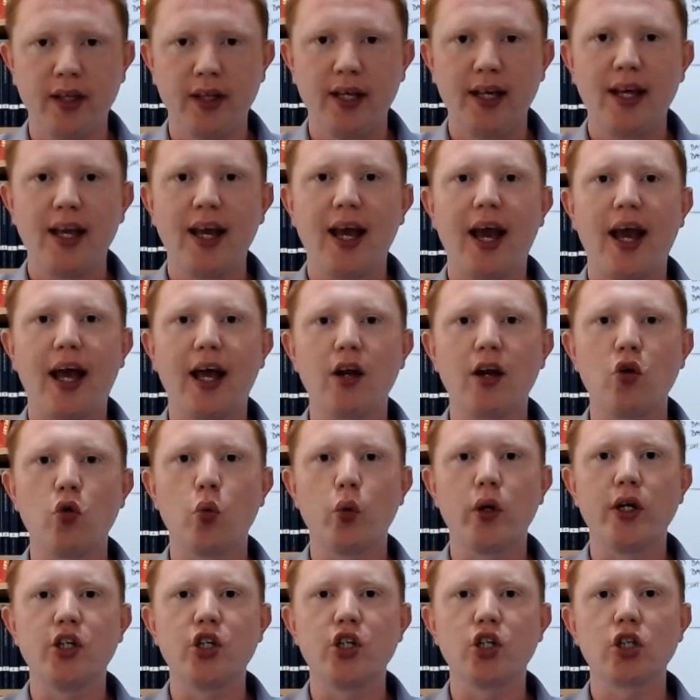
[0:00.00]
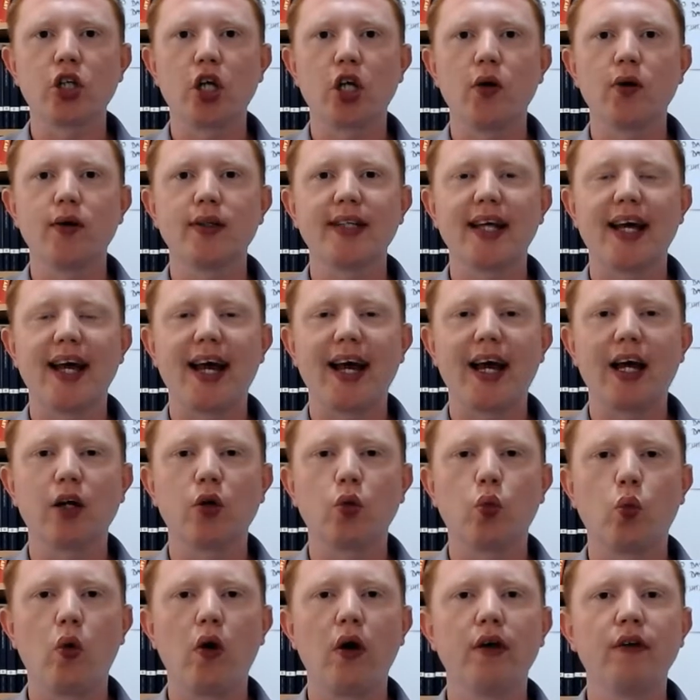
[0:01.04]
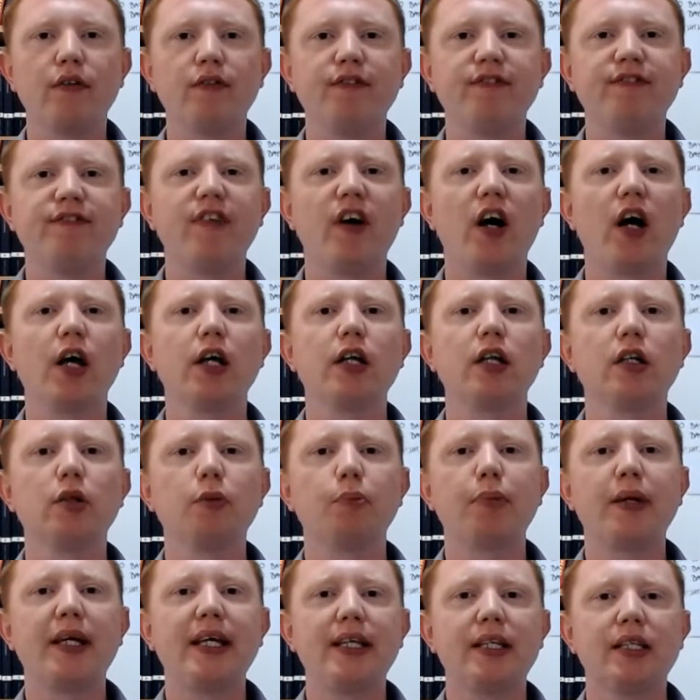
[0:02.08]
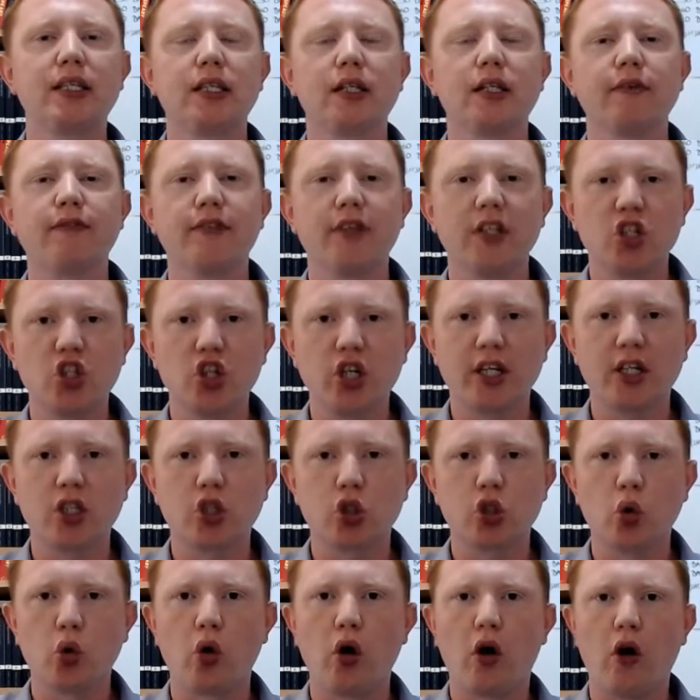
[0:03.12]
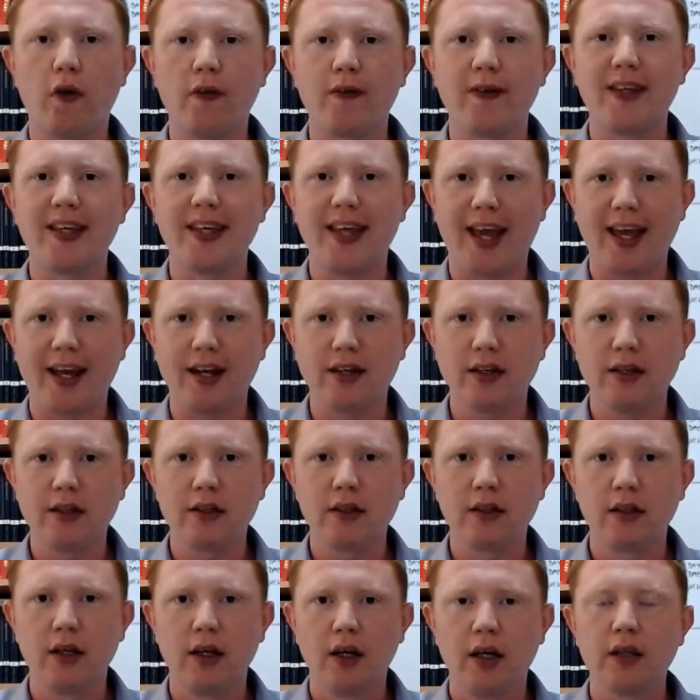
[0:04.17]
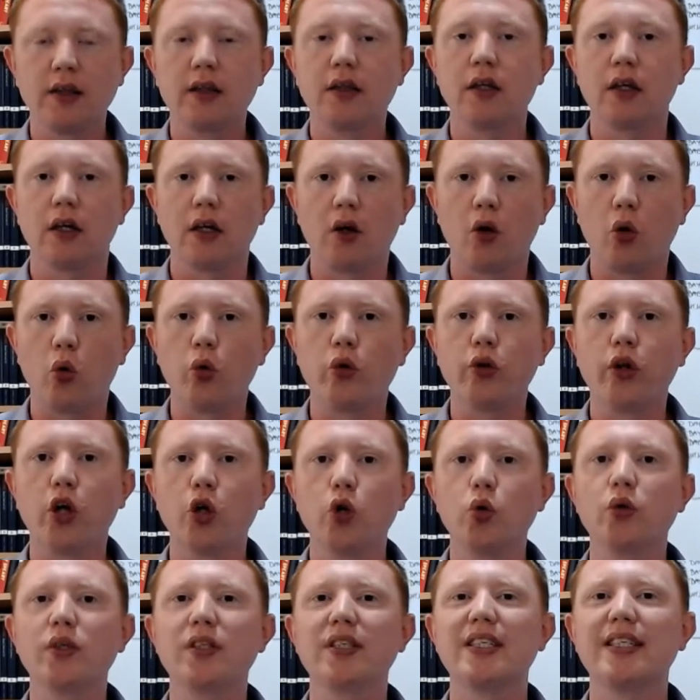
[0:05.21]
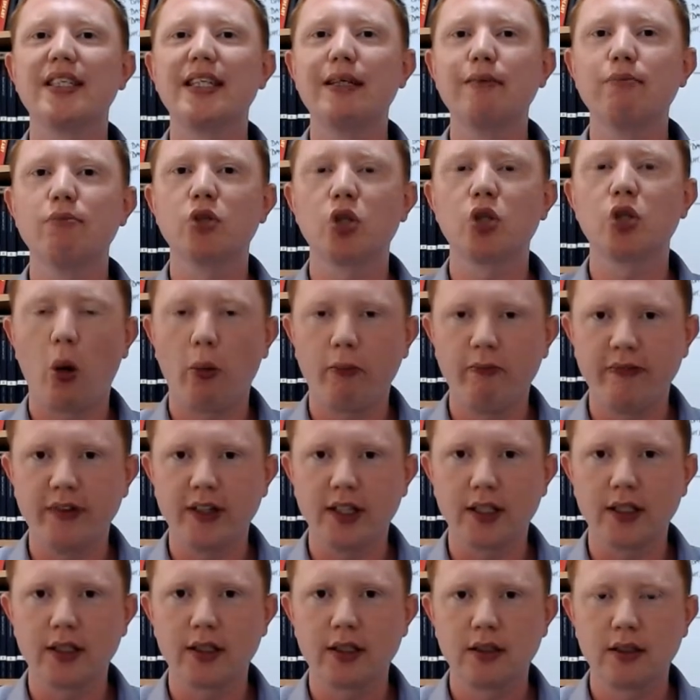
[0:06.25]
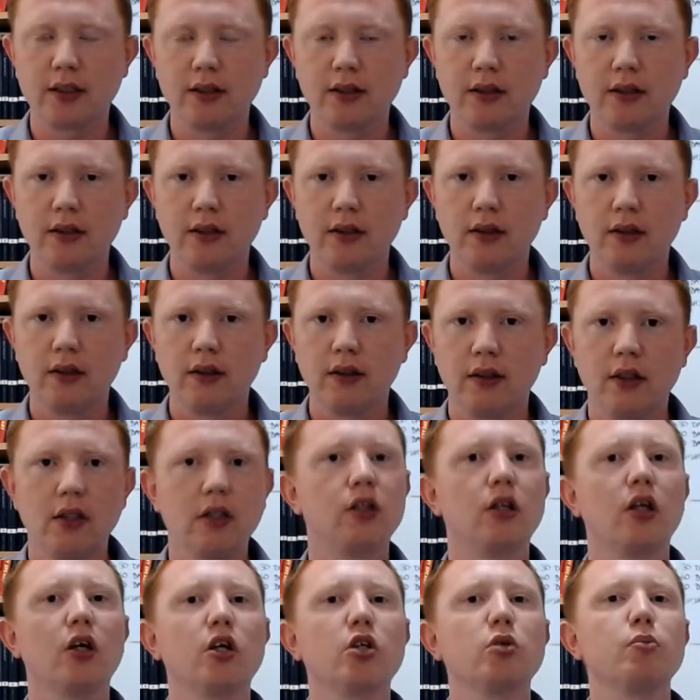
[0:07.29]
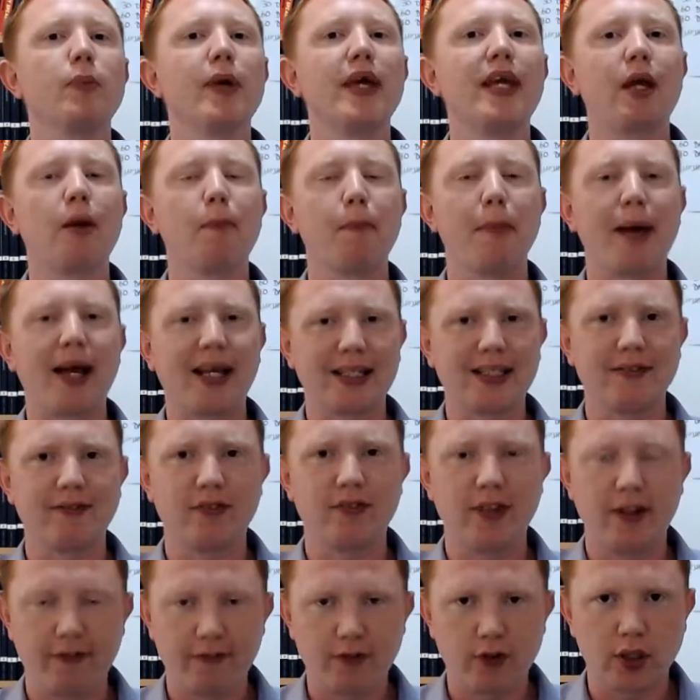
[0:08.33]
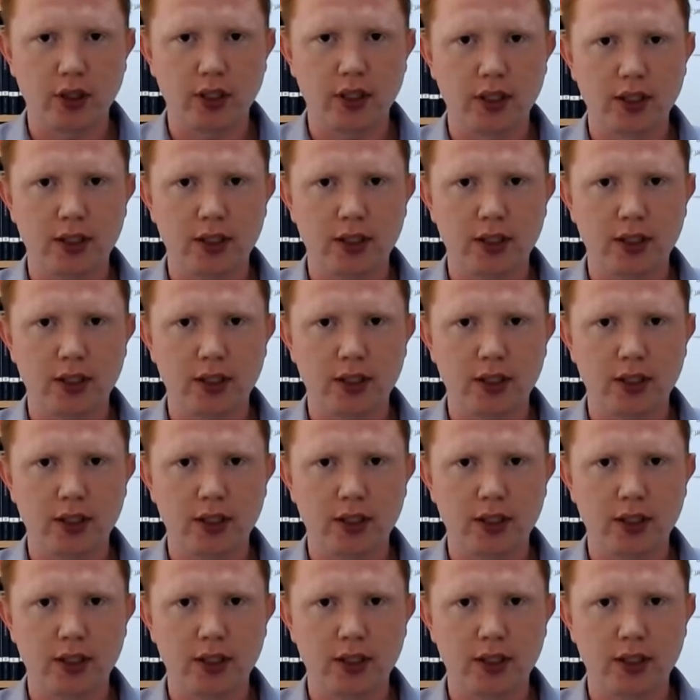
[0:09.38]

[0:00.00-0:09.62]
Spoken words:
and we're just going to add one final piece of the jigsaw on the end that, although seems obvious, does make a massive difference.